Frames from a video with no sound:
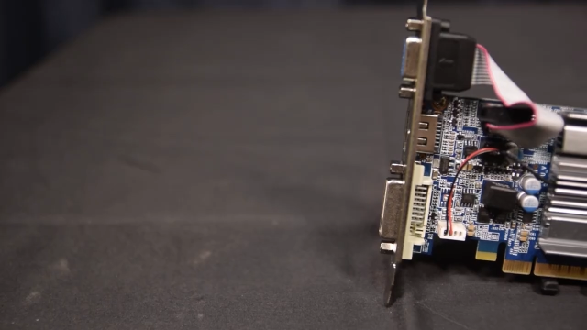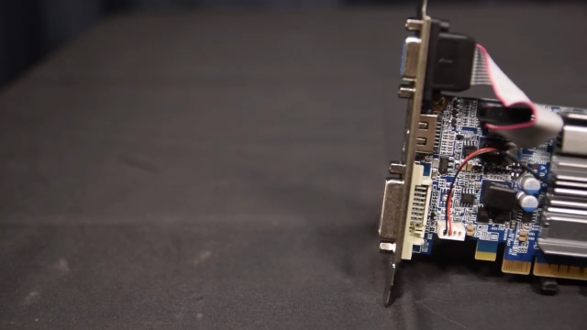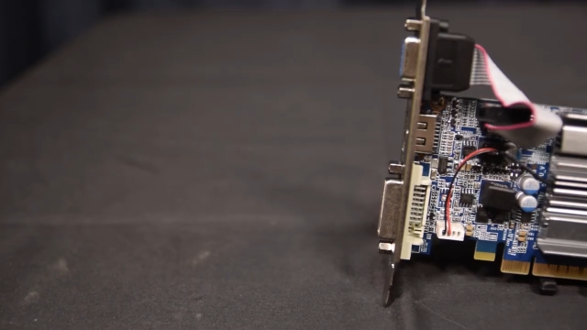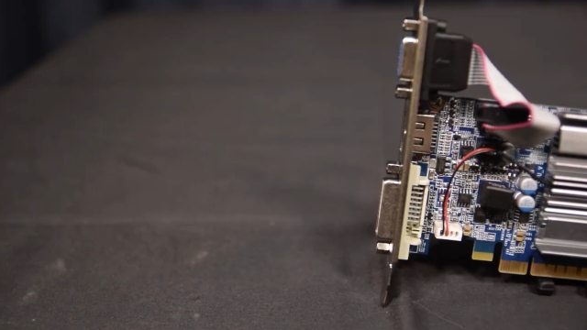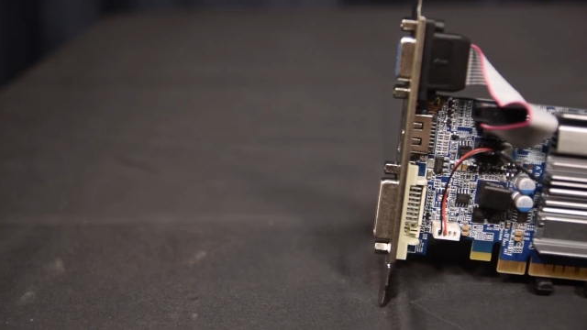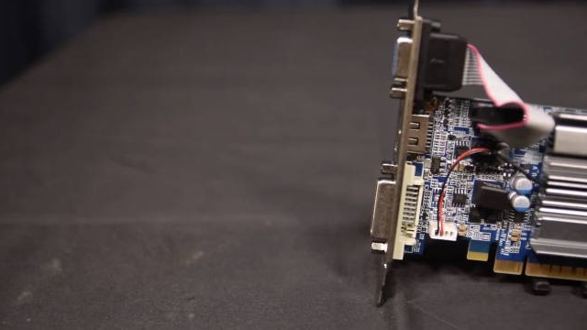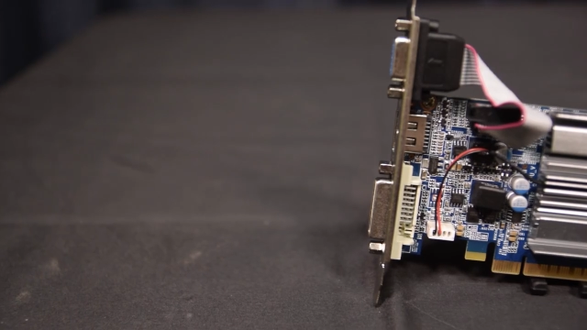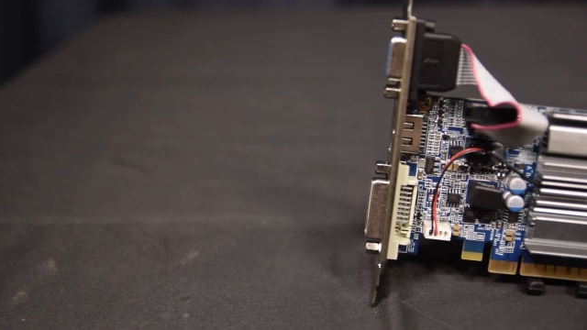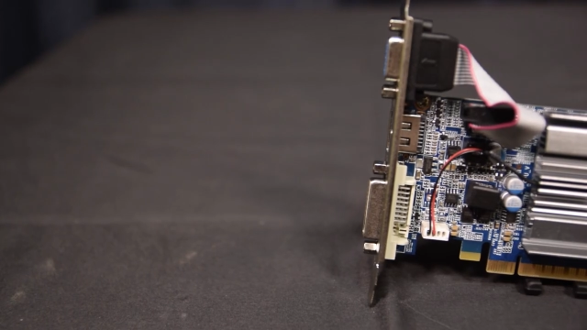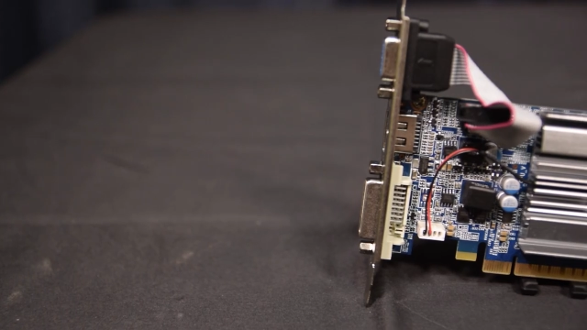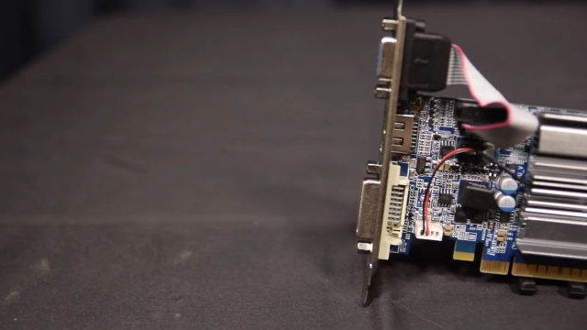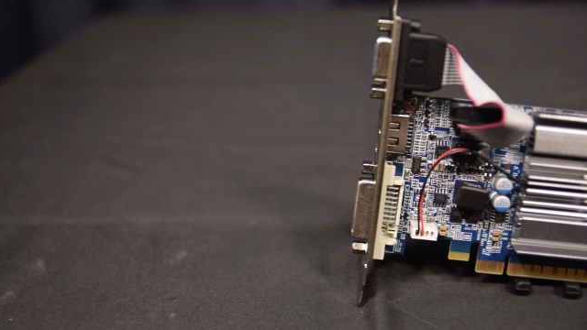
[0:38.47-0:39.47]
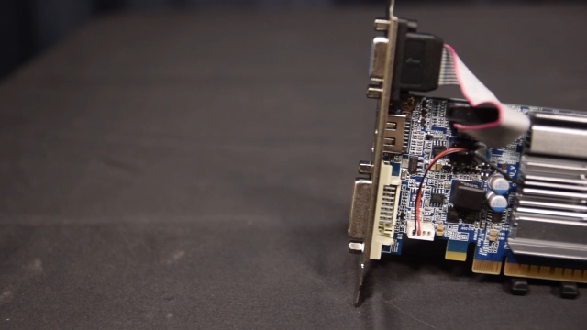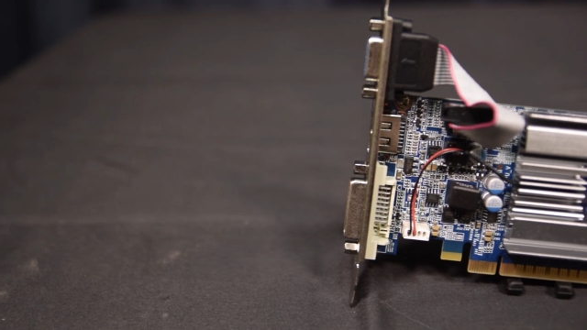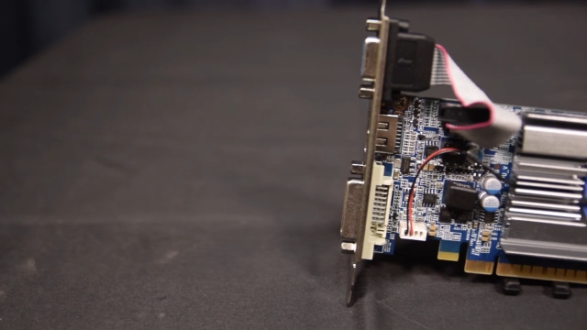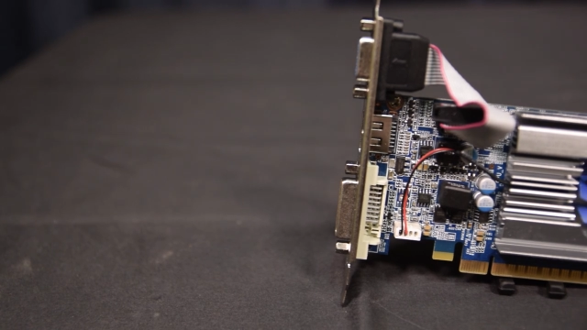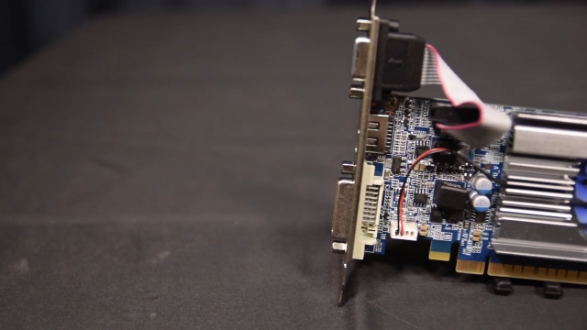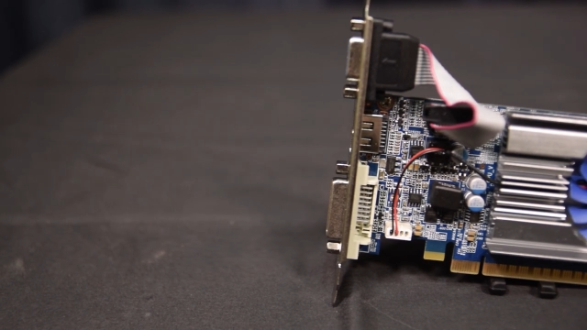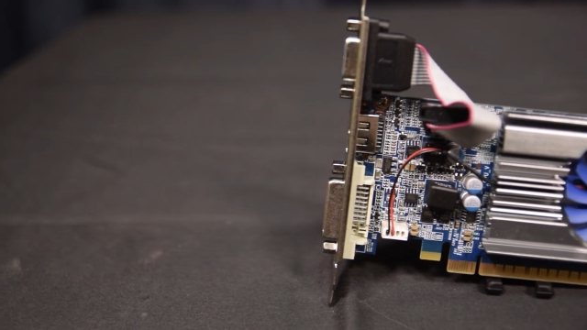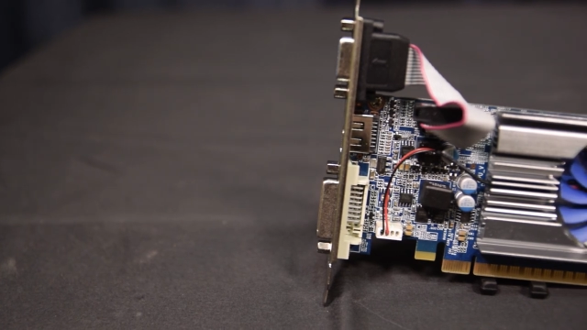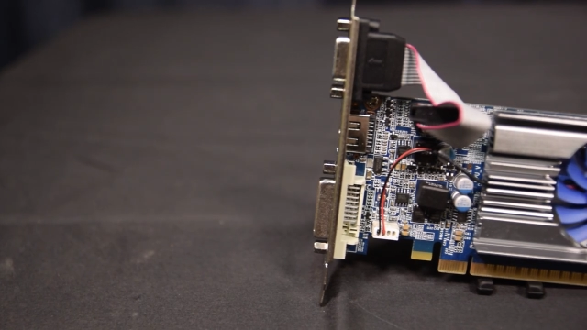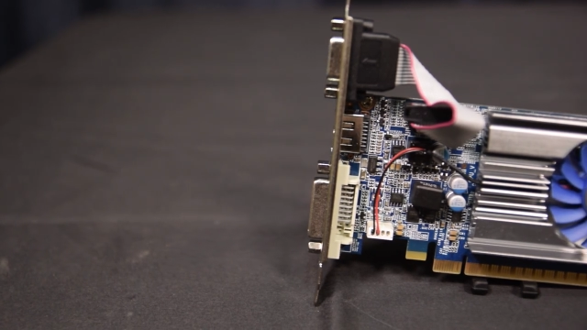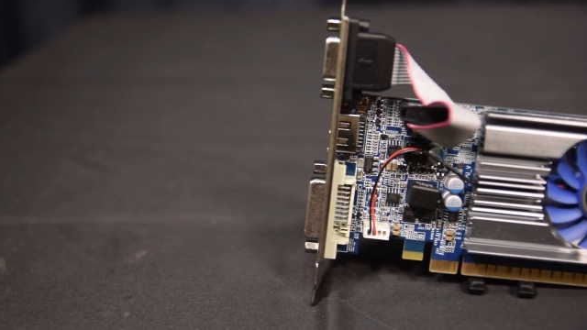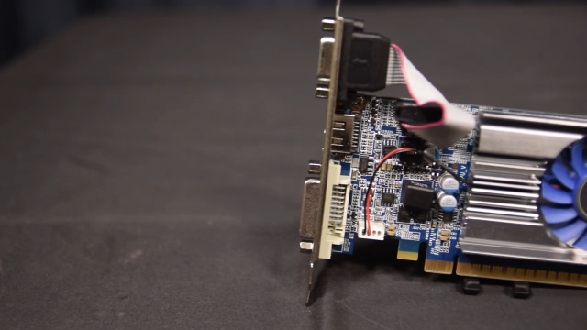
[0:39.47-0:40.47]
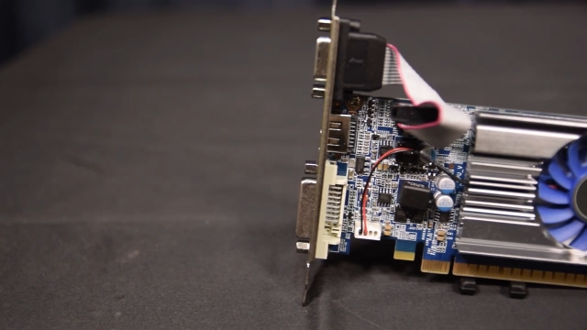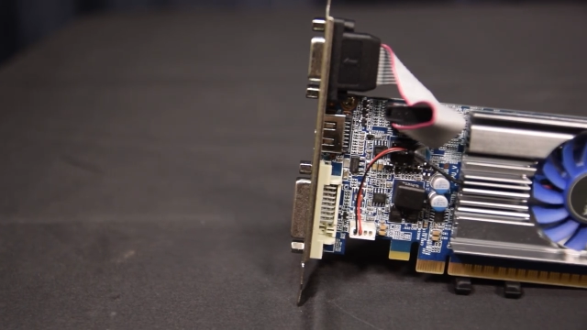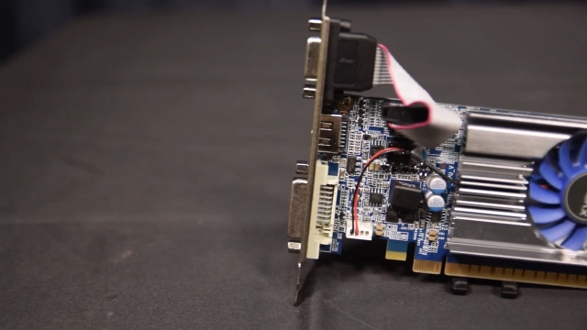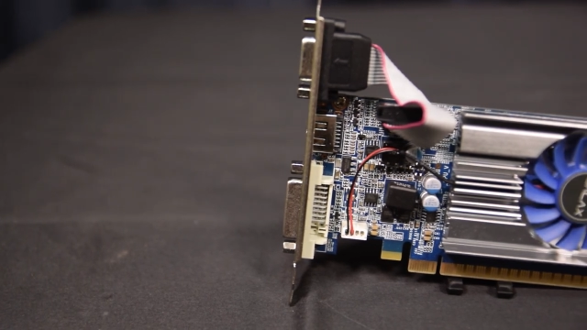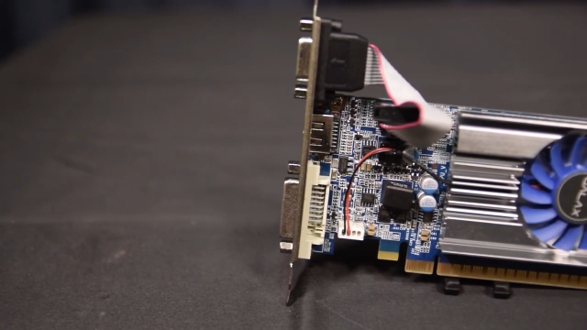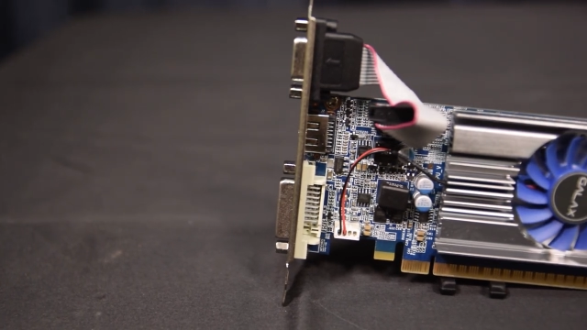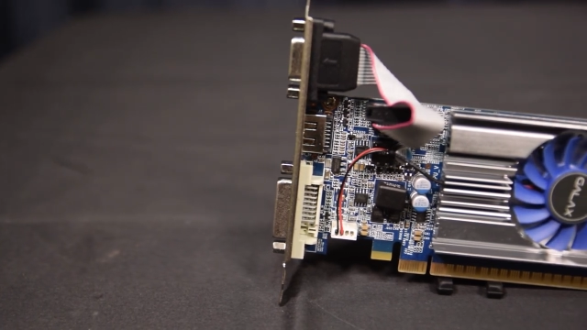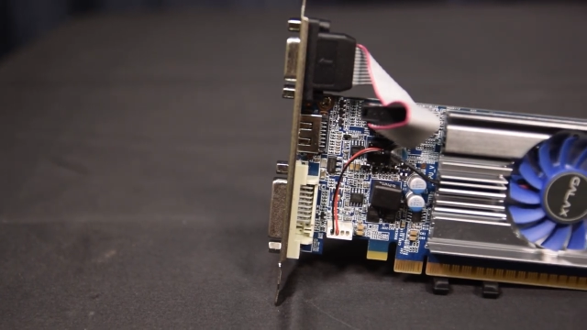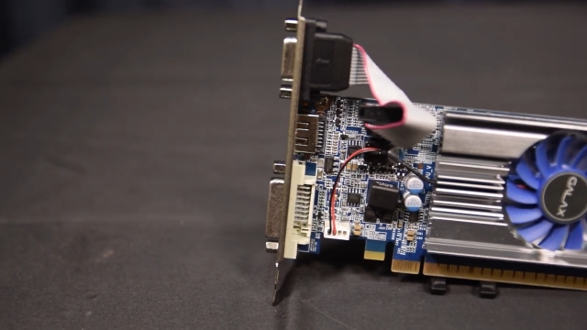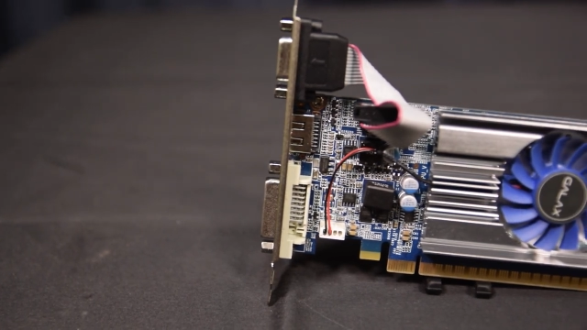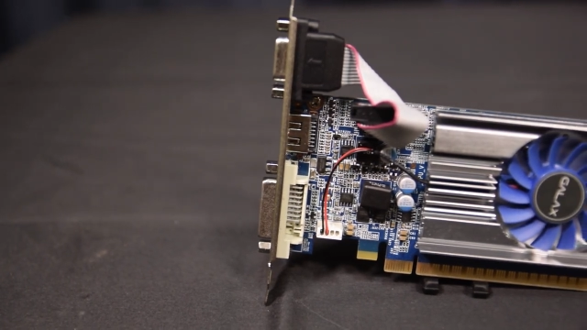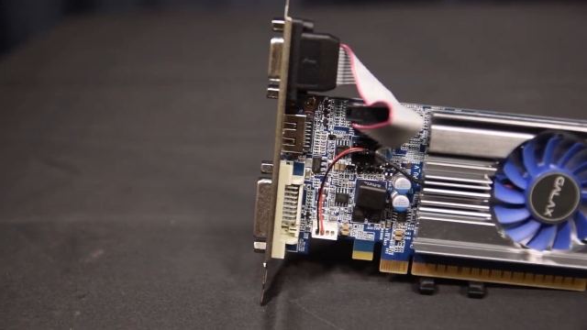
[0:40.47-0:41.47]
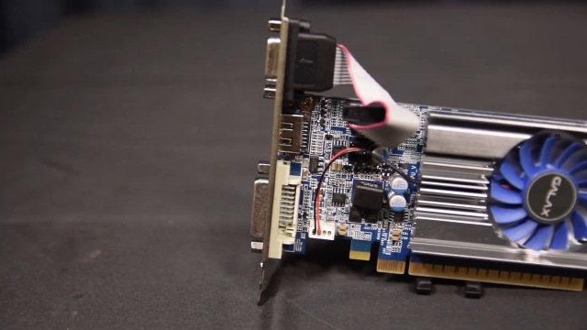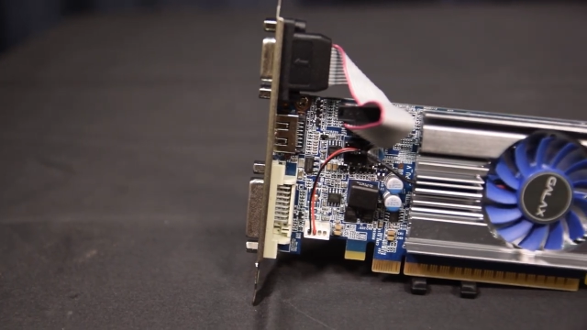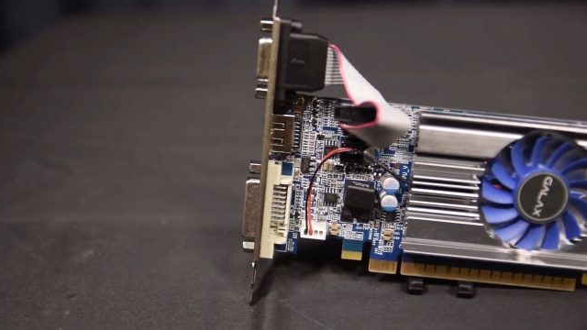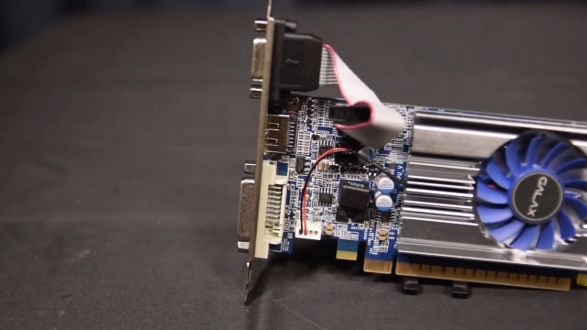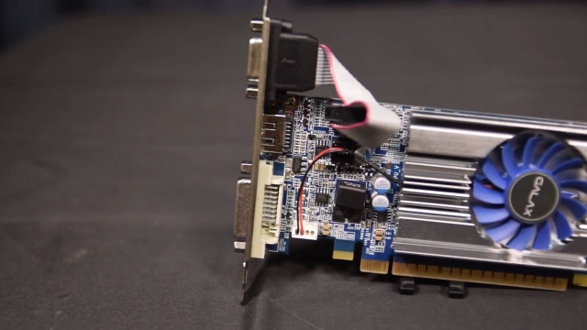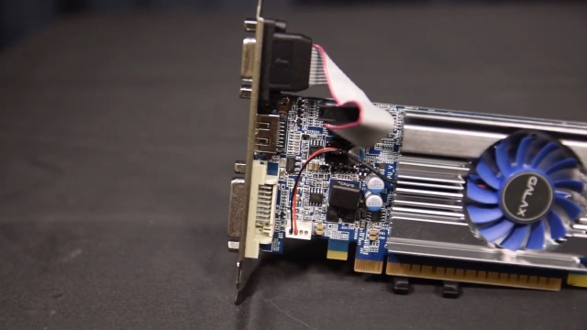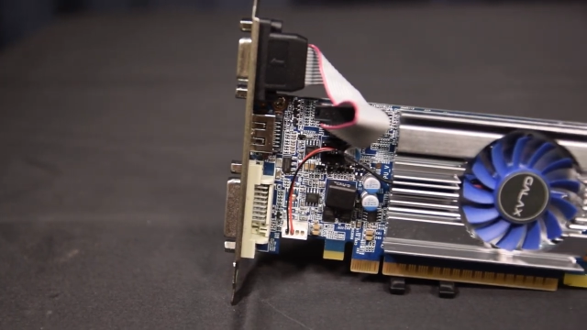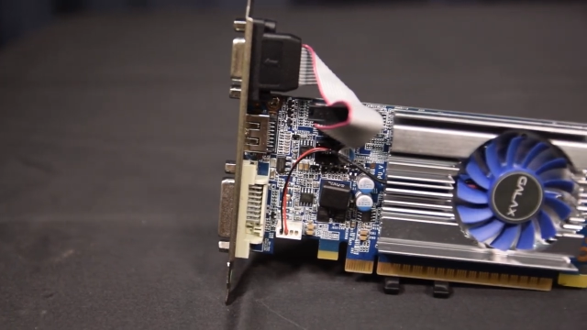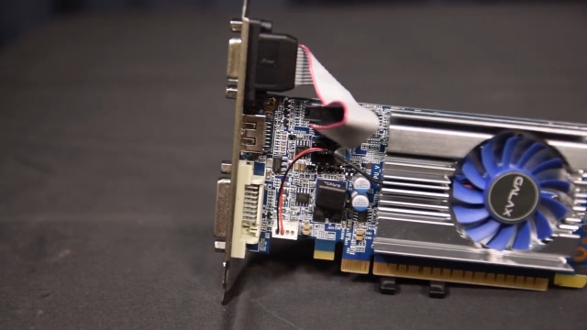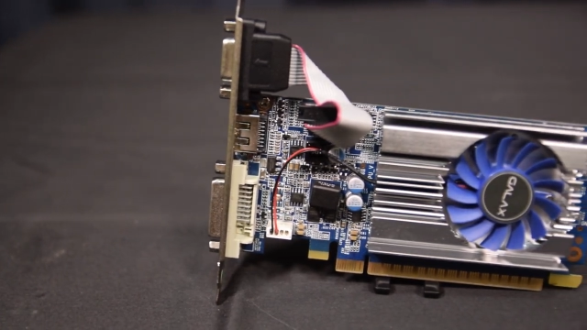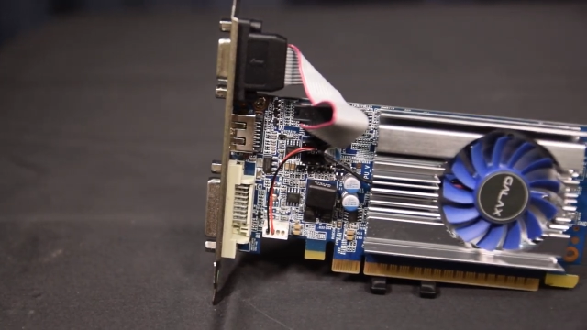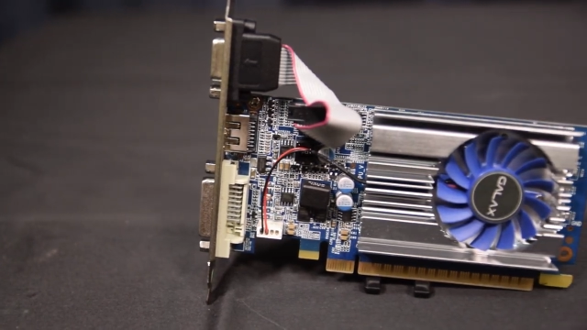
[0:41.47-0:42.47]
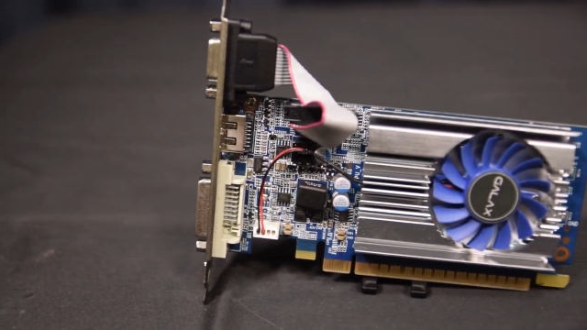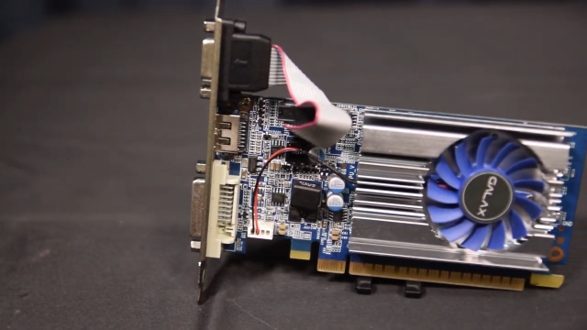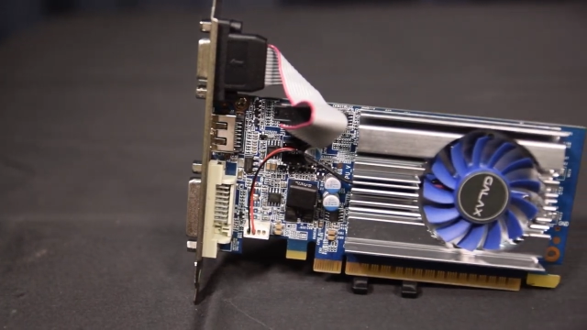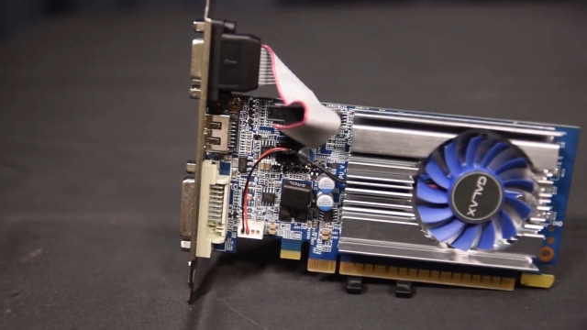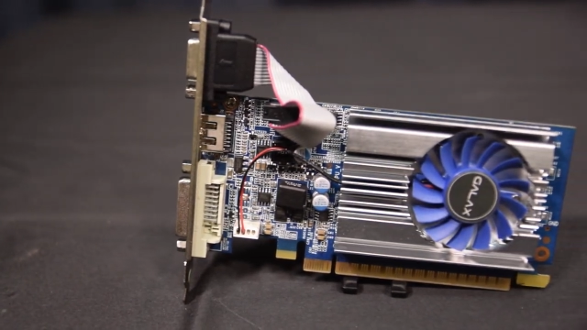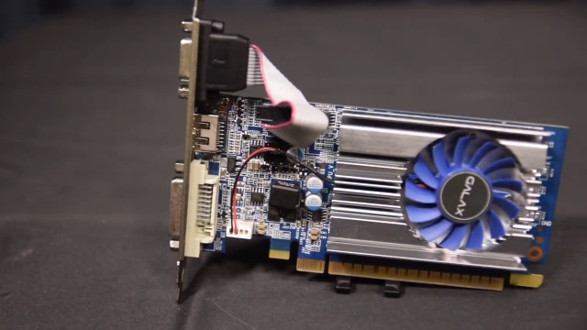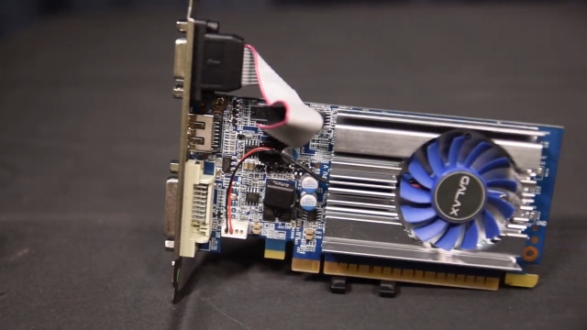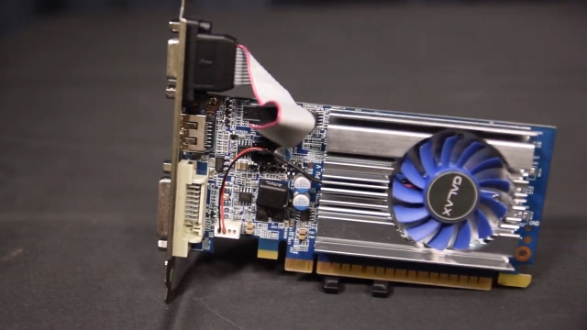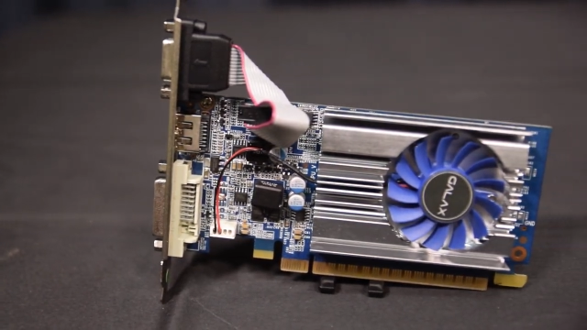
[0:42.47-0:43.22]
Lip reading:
Nobody's mouth can be seen.